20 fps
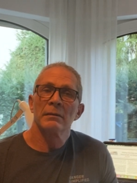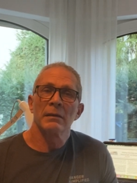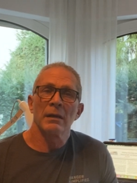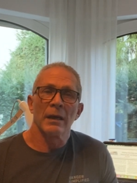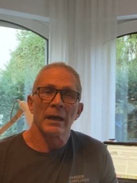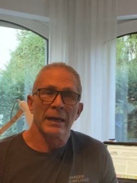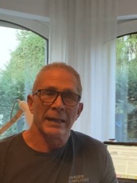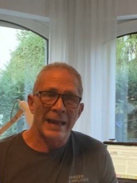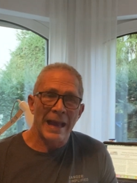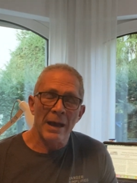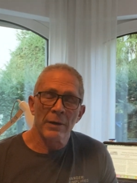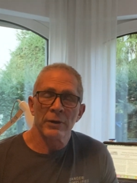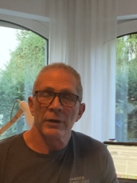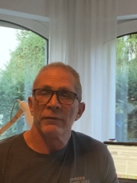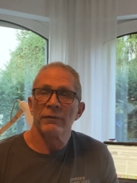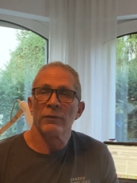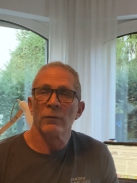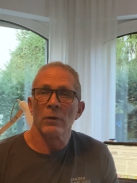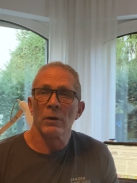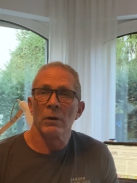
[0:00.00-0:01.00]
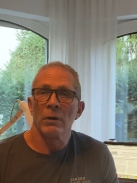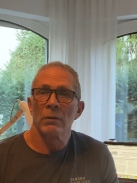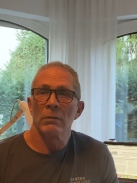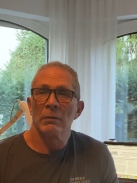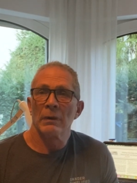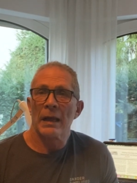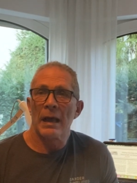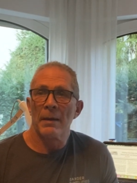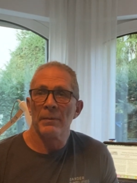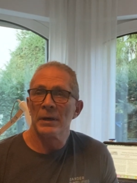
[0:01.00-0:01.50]
accounted for.
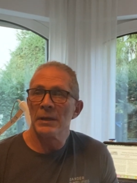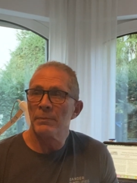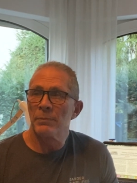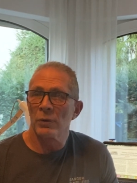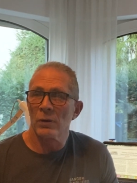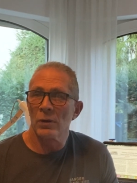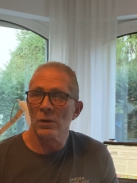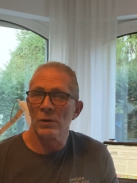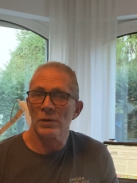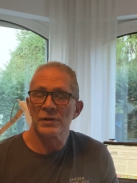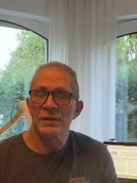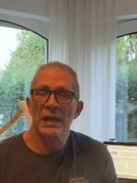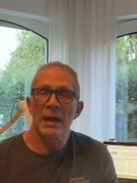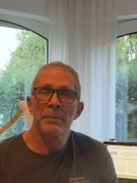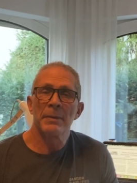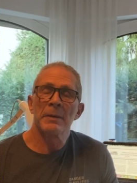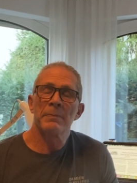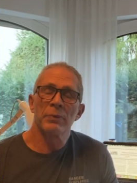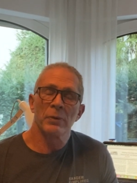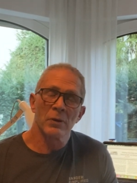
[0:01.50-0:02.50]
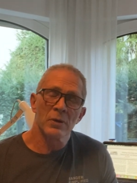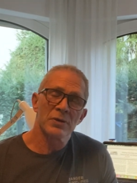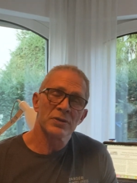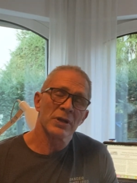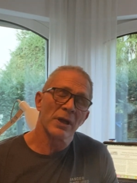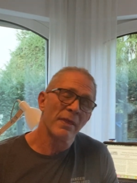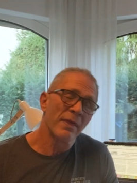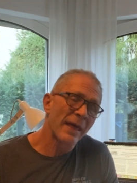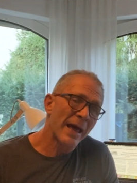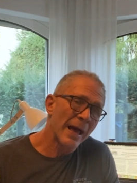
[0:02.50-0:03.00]
How many pulls? How many pulls
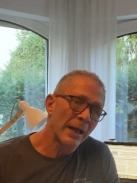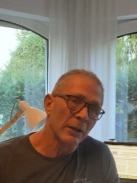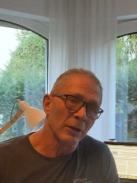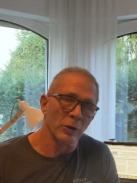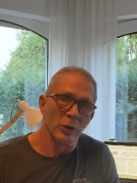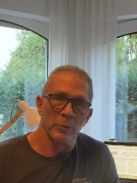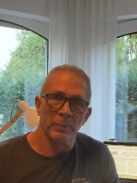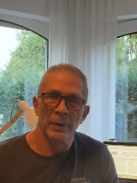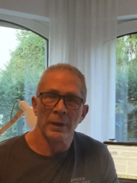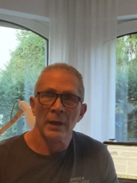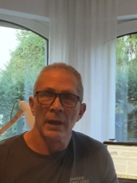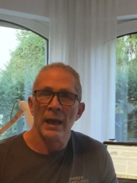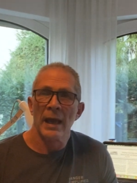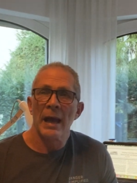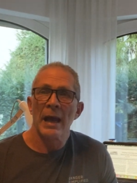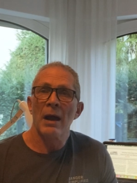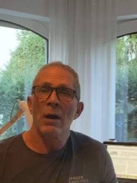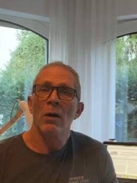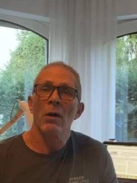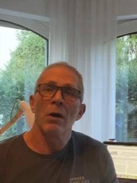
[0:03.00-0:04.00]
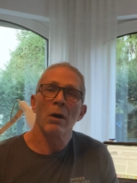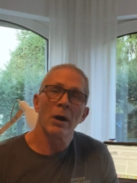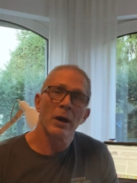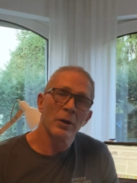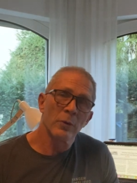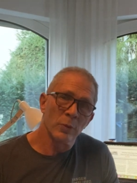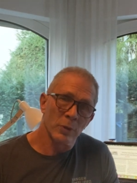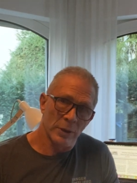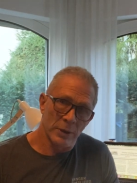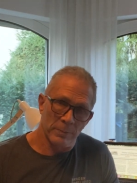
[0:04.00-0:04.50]
on that loop? How
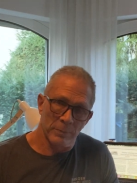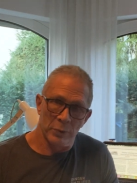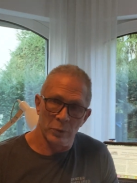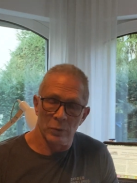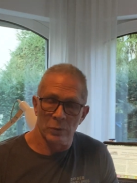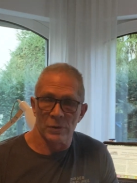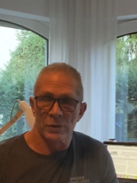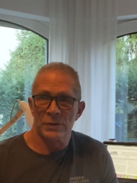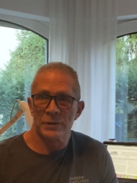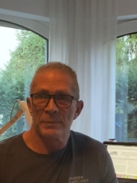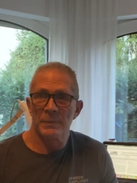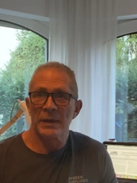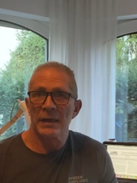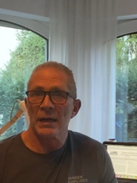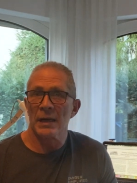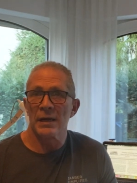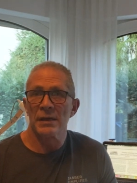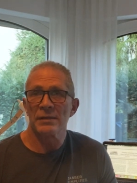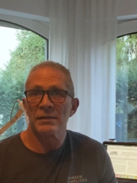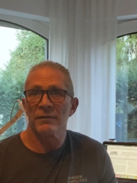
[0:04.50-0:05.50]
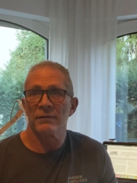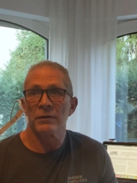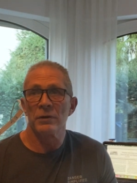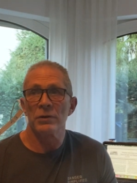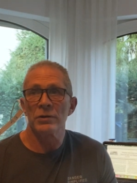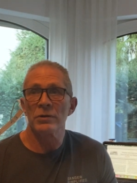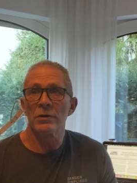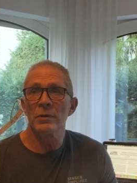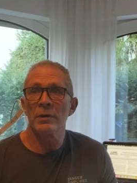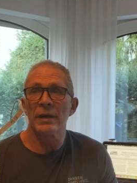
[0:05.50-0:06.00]
hard were the pulls? Because if
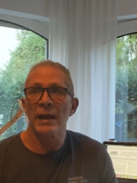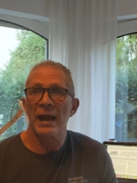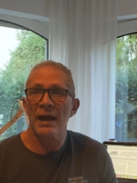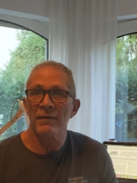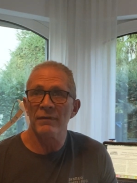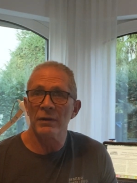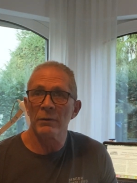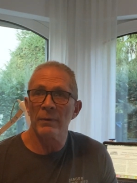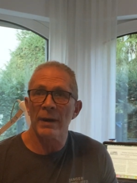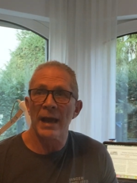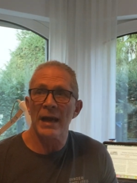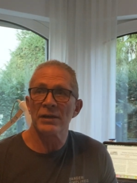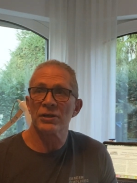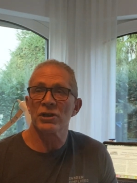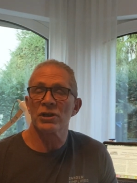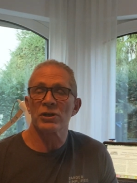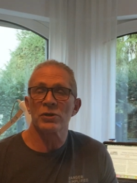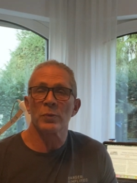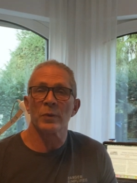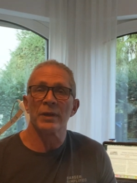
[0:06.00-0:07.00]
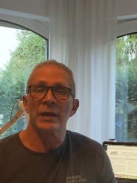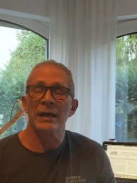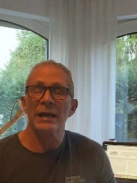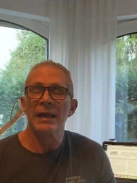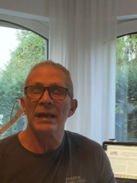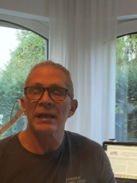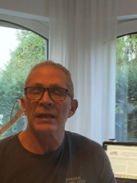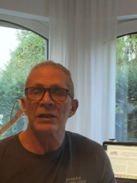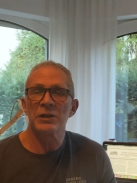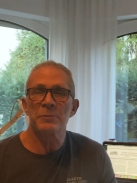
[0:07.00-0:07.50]
you're doing heavy ratchets with an
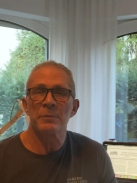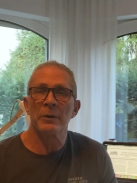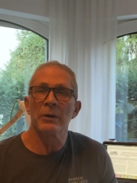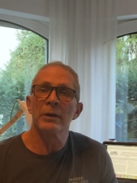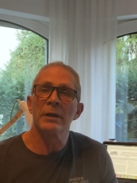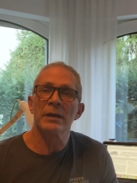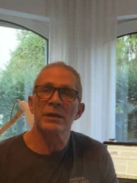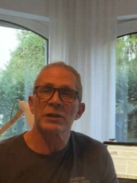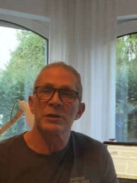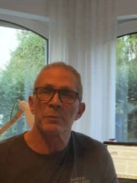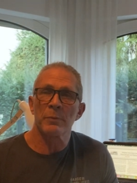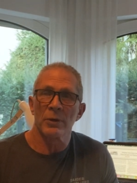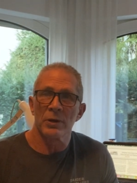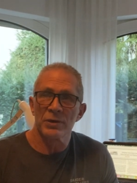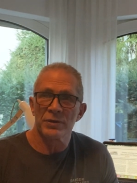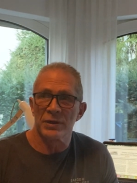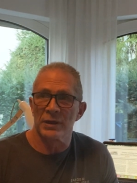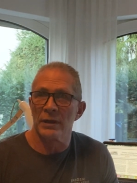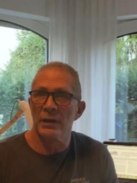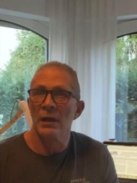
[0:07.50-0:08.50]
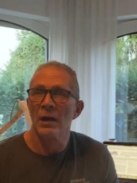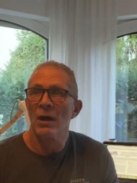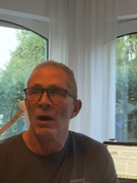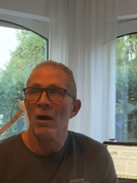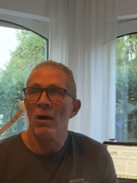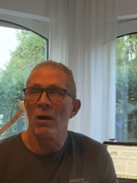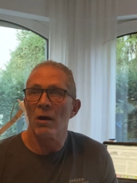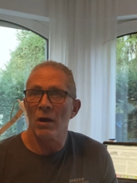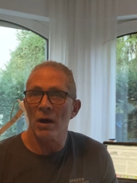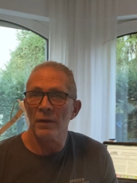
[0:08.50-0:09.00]
inexperienced person
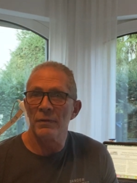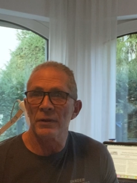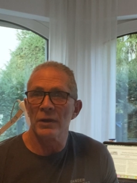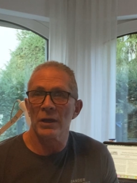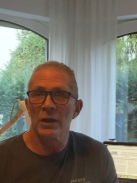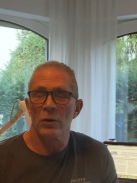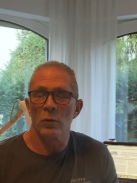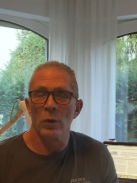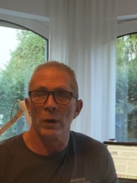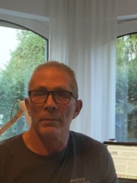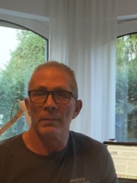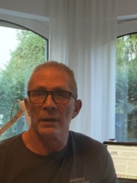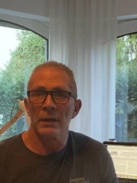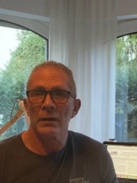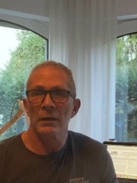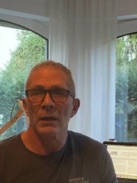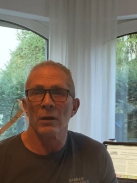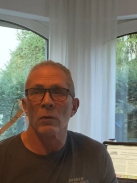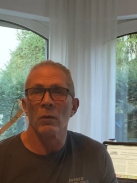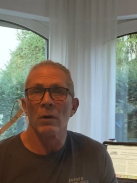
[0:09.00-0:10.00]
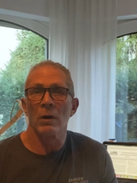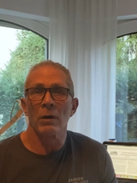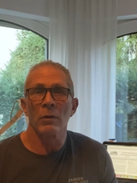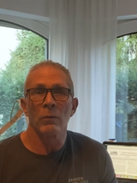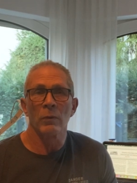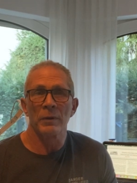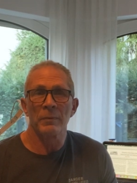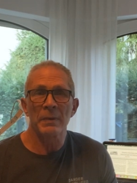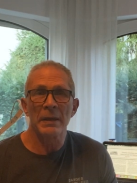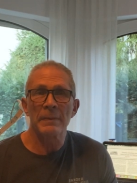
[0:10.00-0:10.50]
on the equipment or
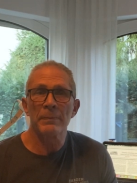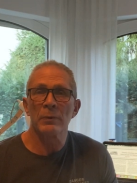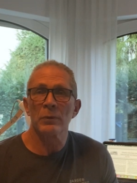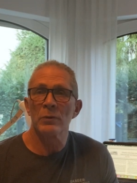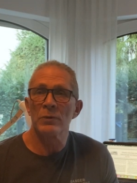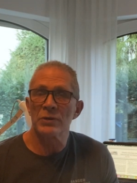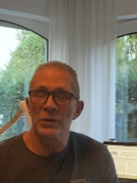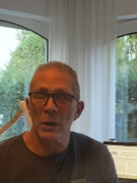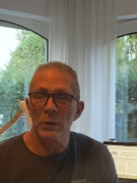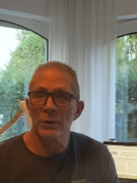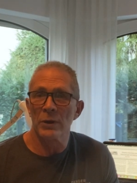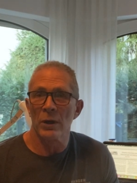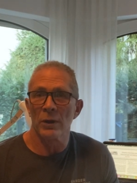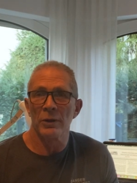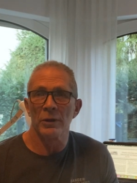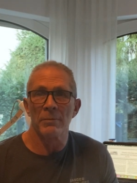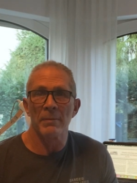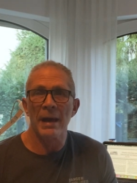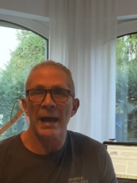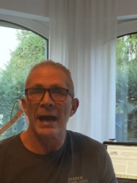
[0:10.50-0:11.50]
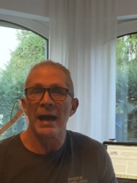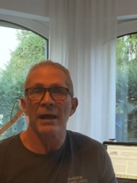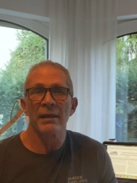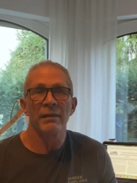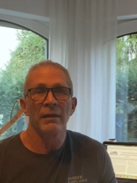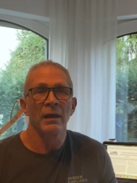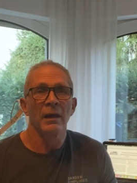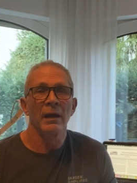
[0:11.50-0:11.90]
with people who don't know their math,